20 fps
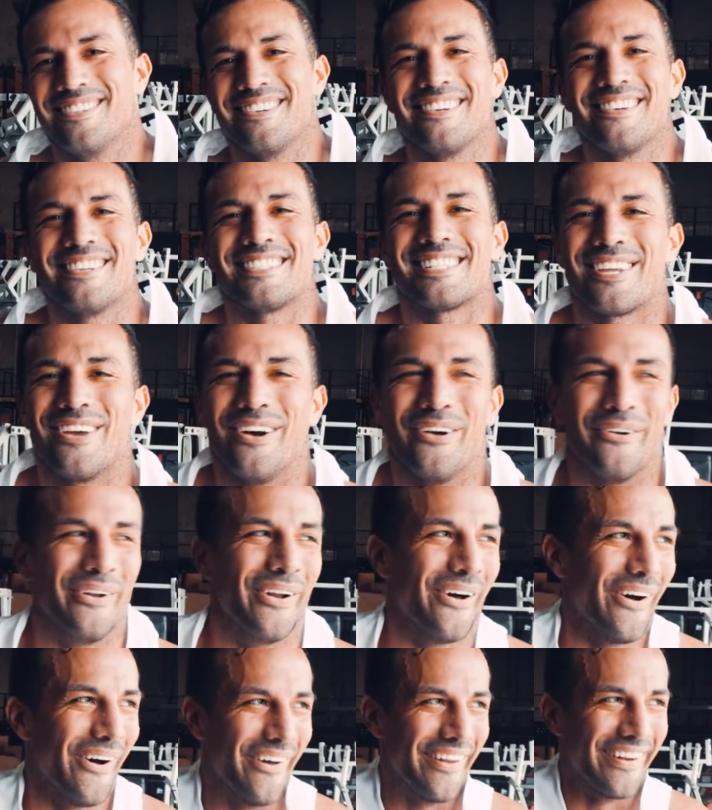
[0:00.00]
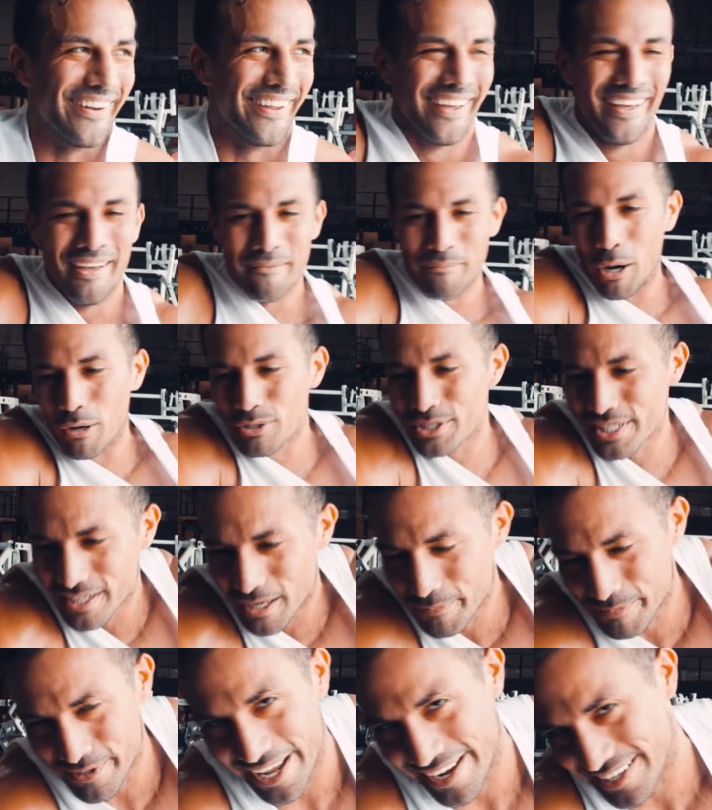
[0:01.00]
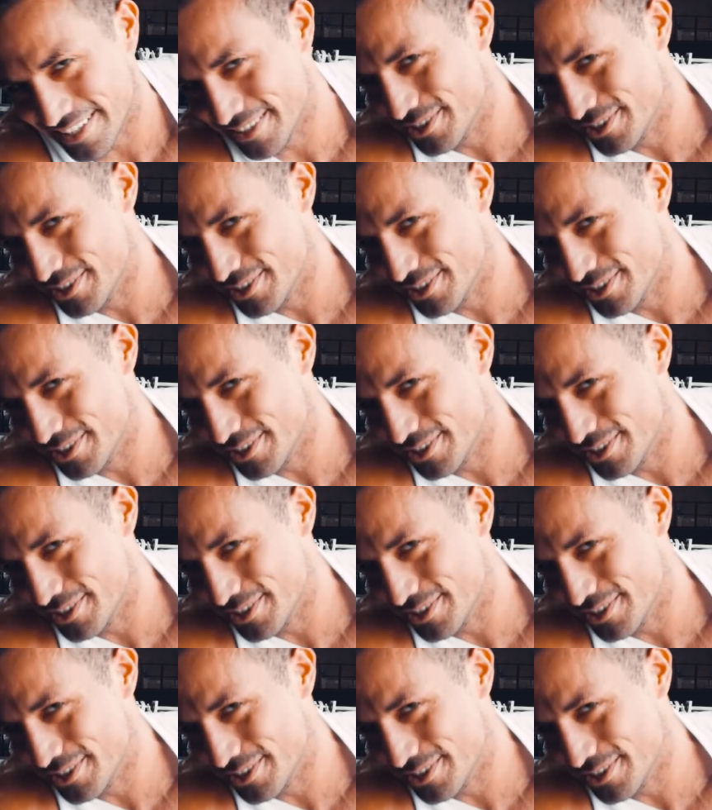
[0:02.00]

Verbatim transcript: What's going on? Posing update,